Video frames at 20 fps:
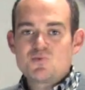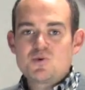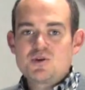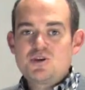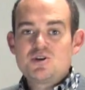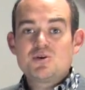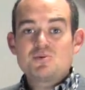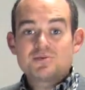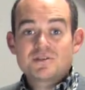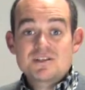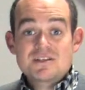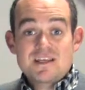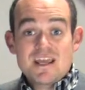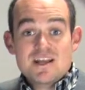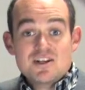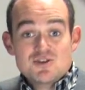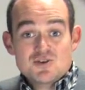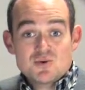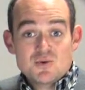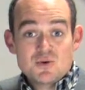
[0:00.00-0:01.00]
When you don't
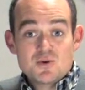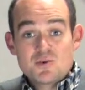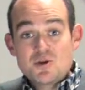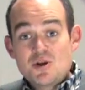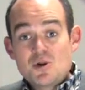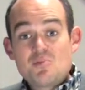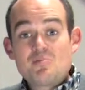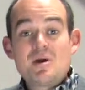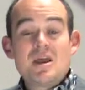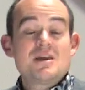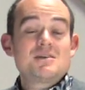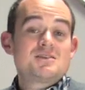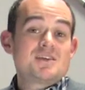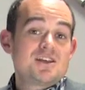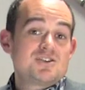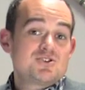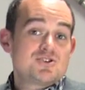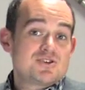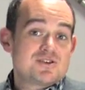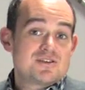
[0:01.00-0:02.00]
schedule, when you don't pay
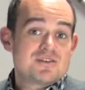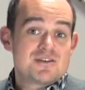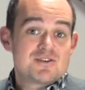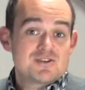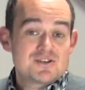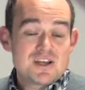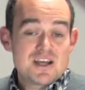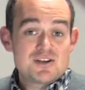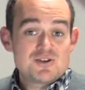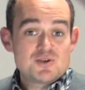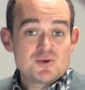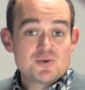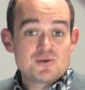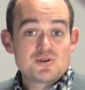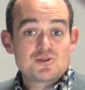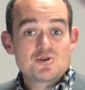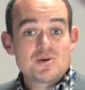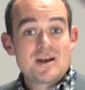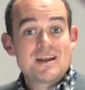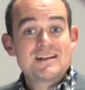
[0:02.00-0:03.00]
attention to their schedule
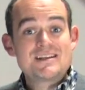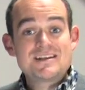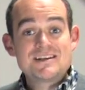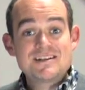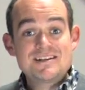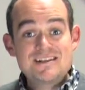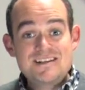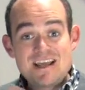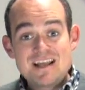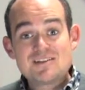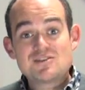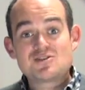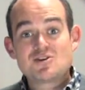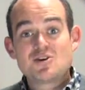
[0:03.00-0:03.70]
and try and condense